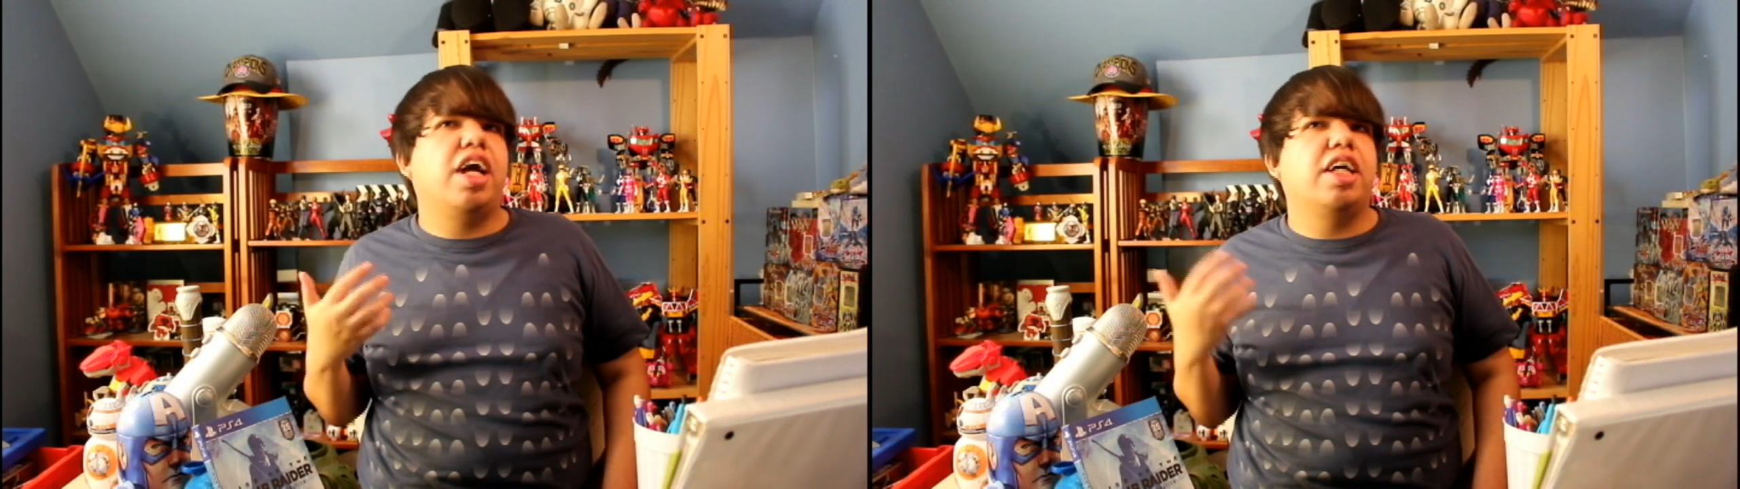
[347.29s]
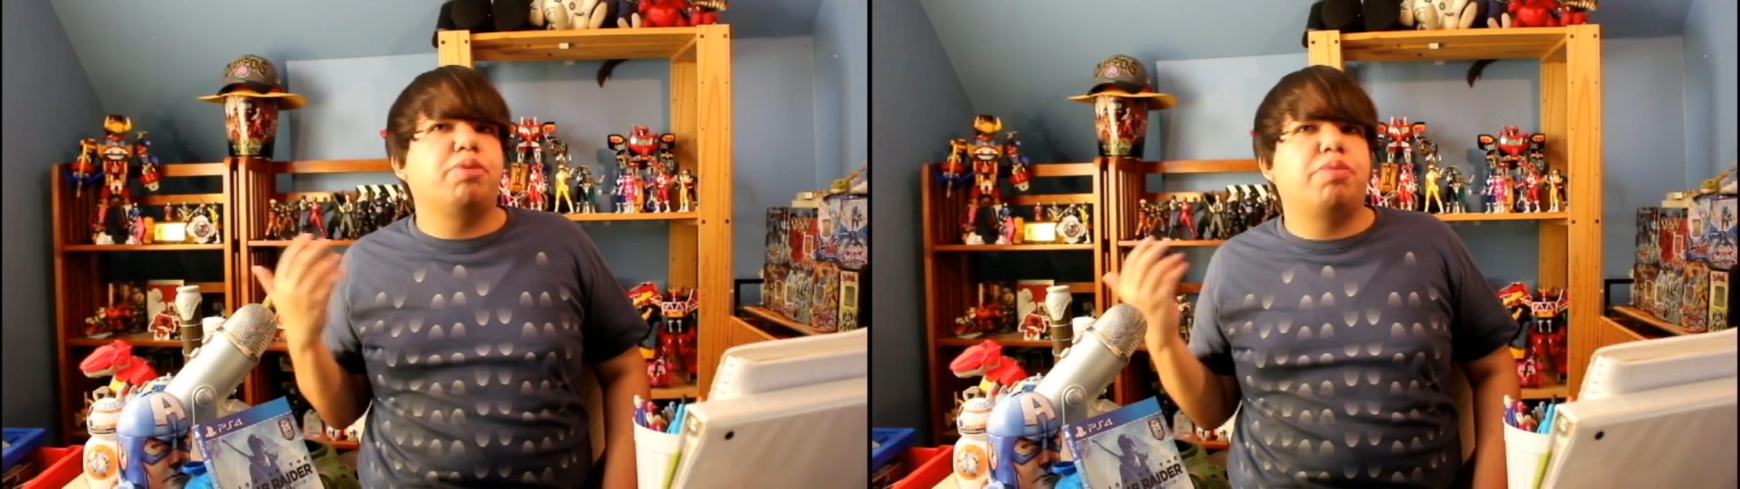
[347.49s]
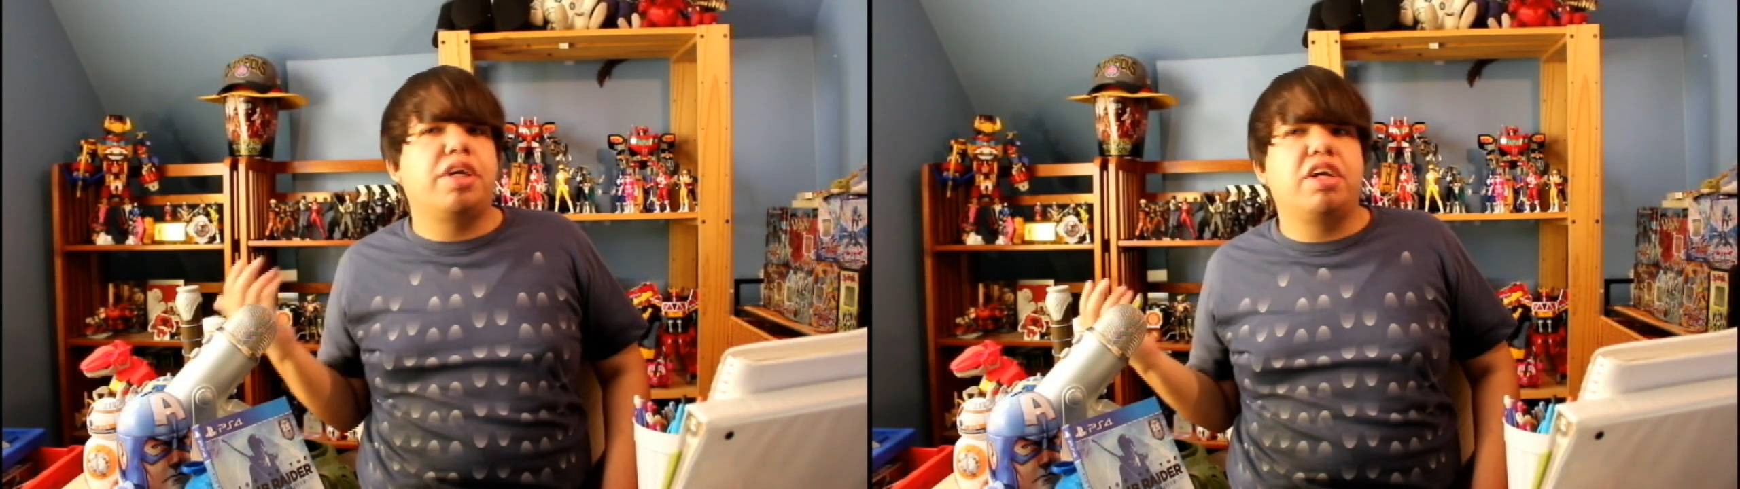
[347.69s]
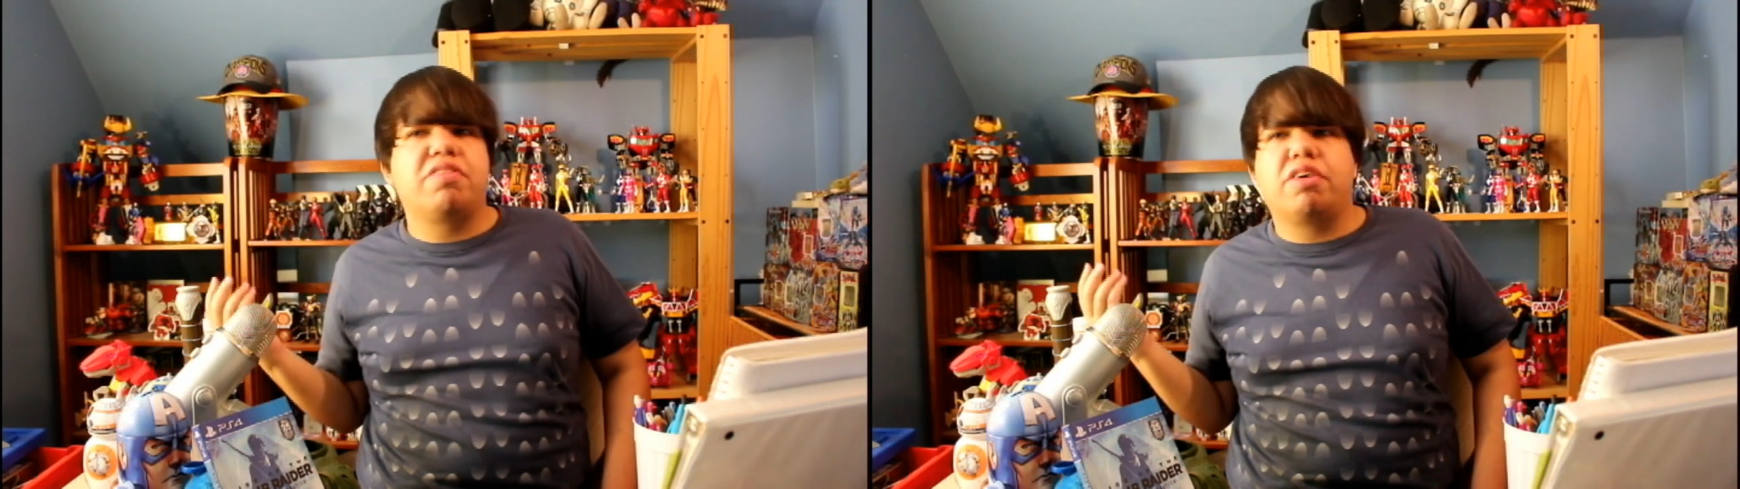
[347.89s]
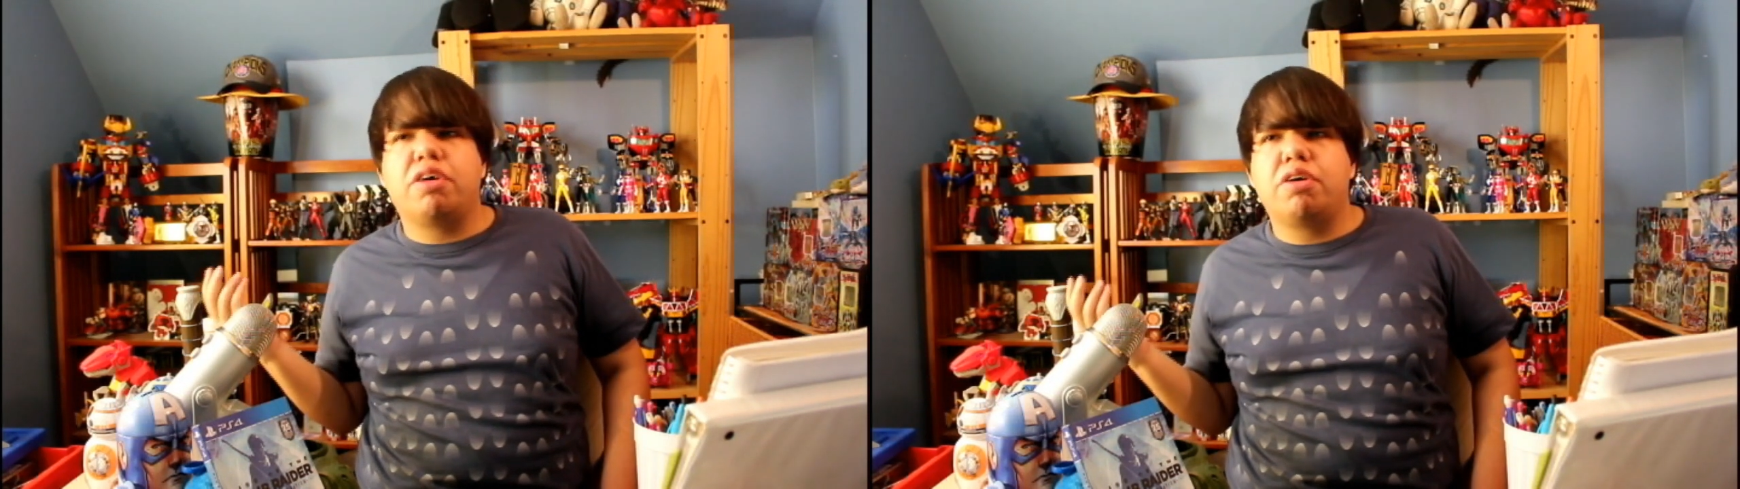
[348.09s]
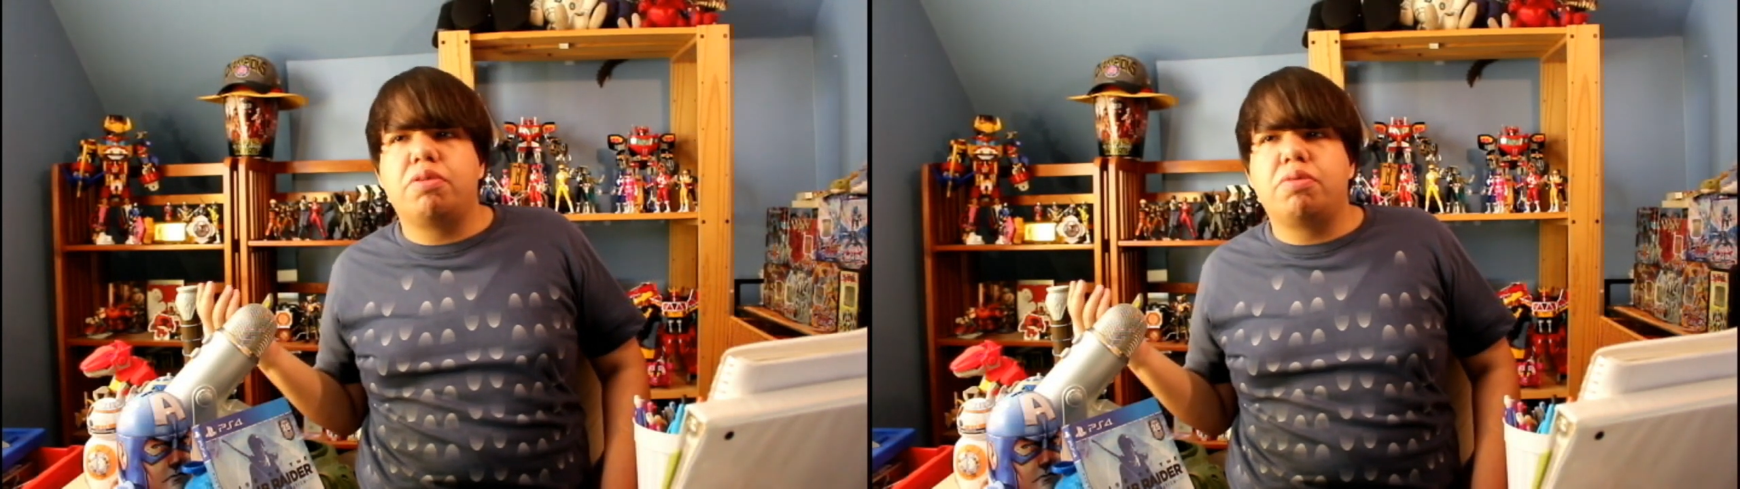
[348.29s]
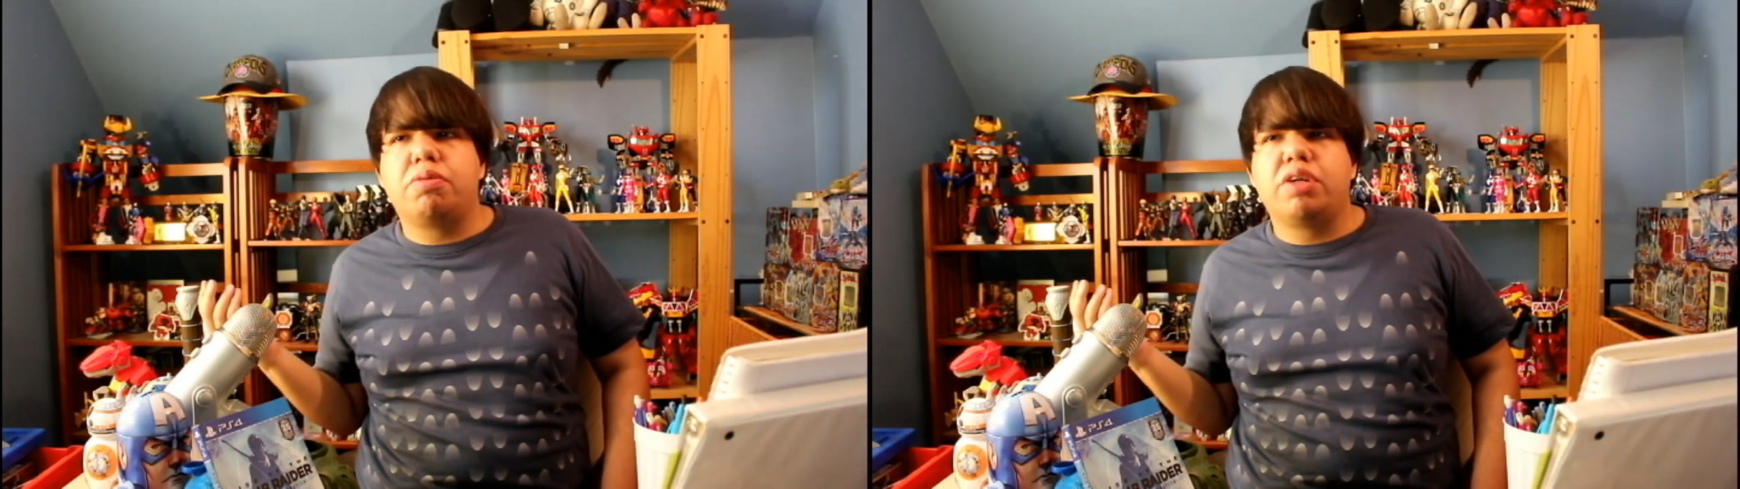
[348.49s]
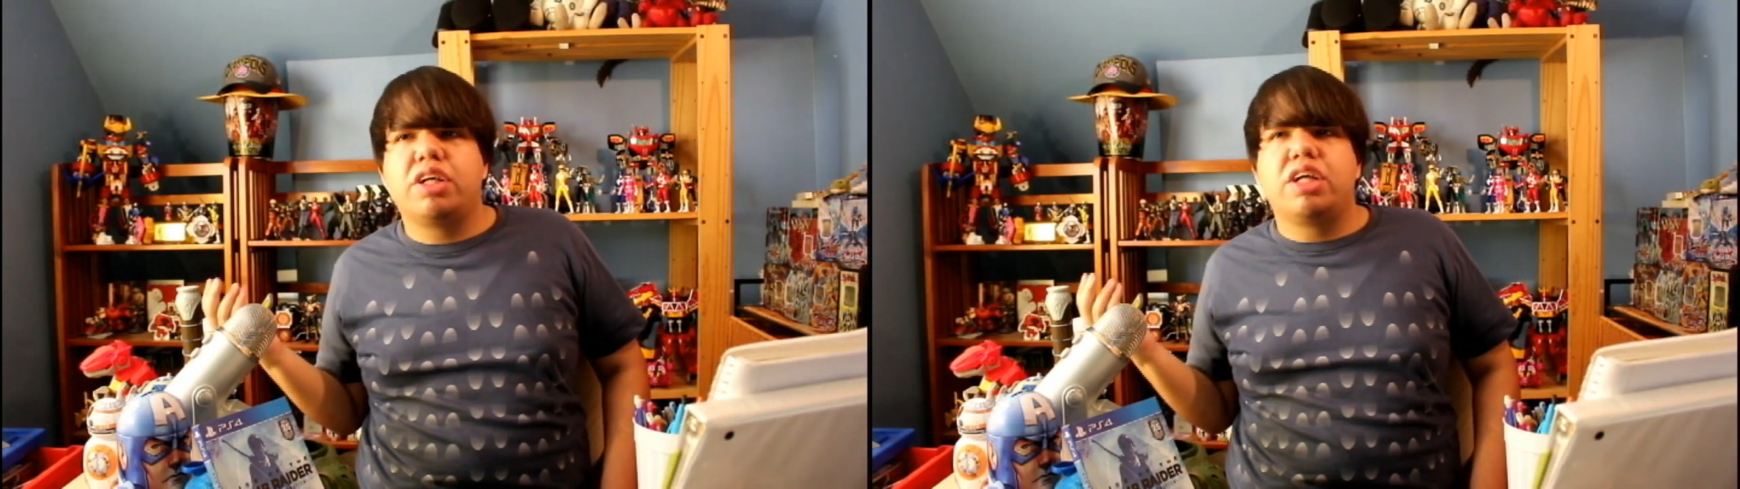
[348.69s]
has money of her
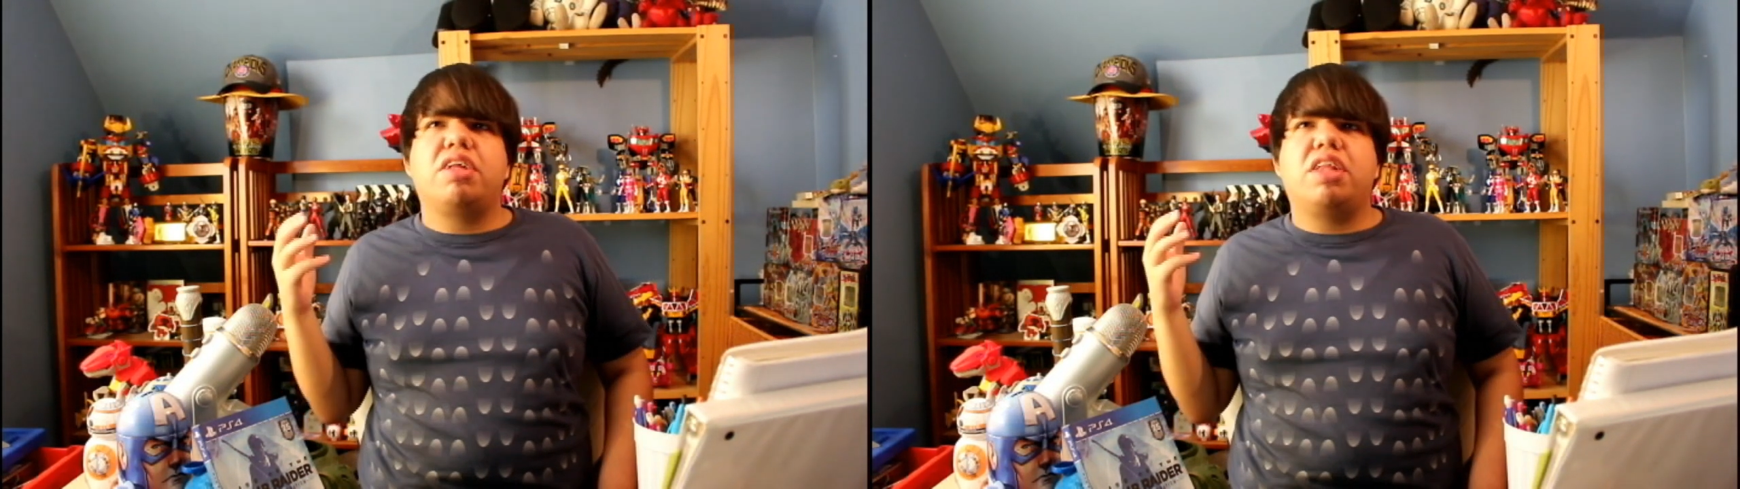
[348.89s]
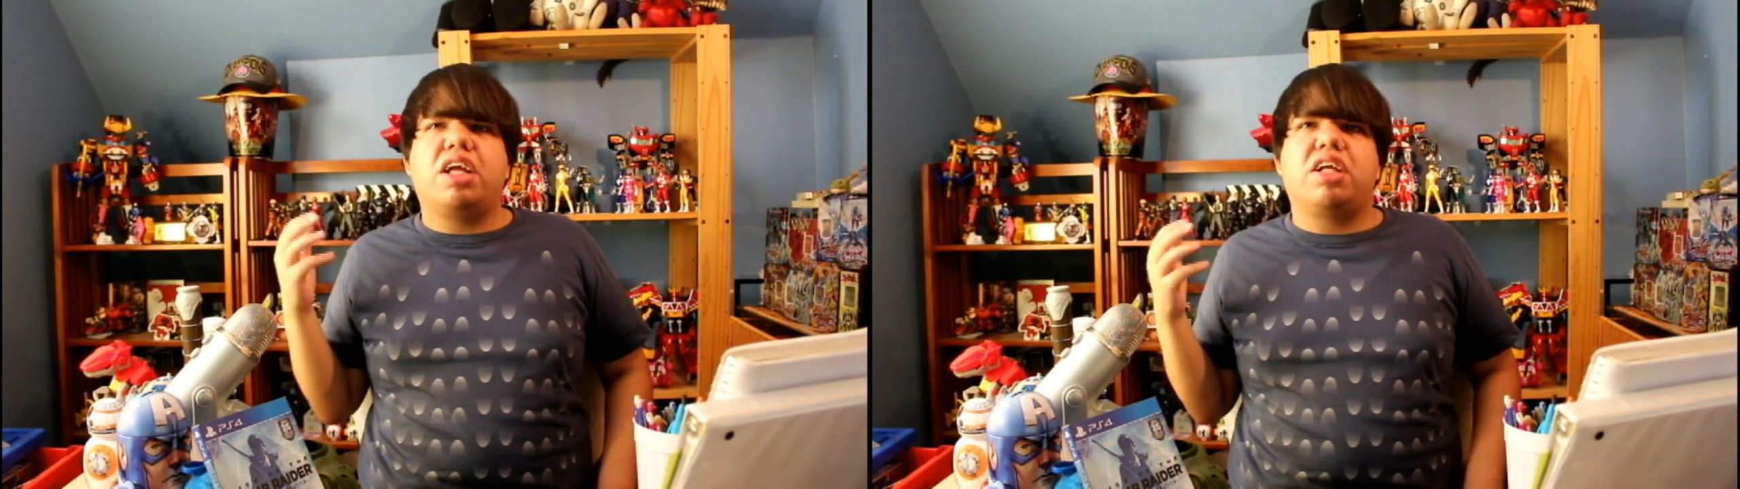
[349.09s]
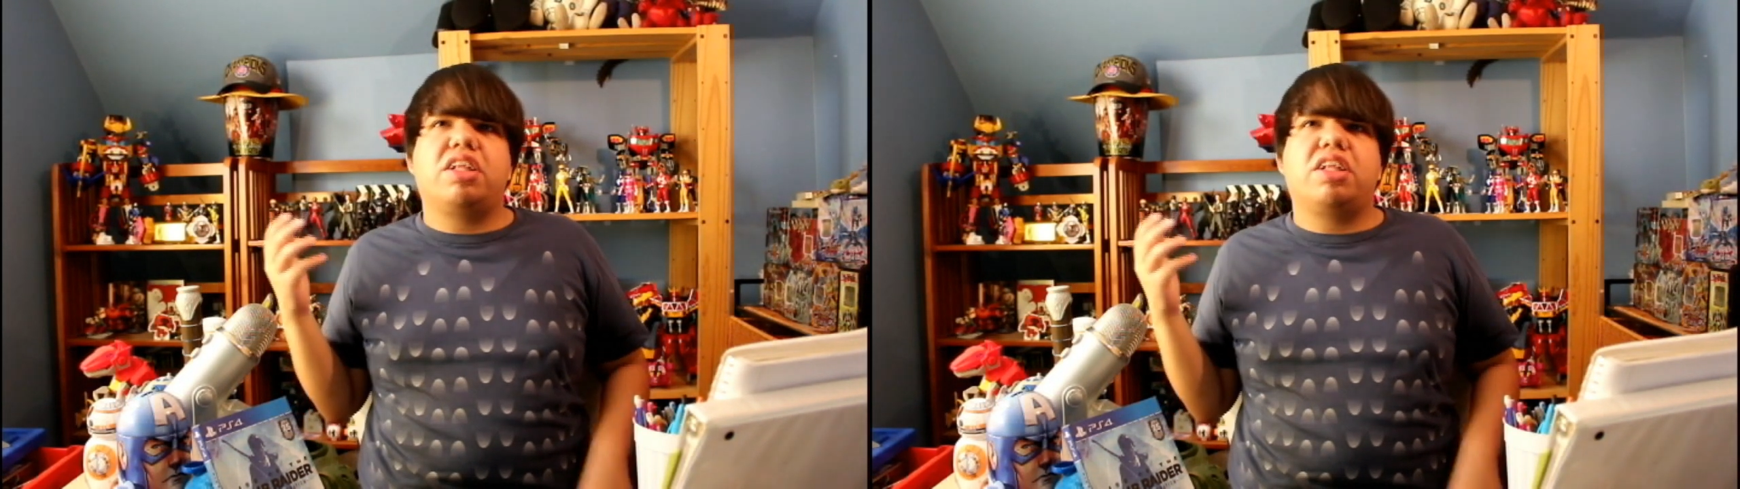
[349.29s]
own. Like,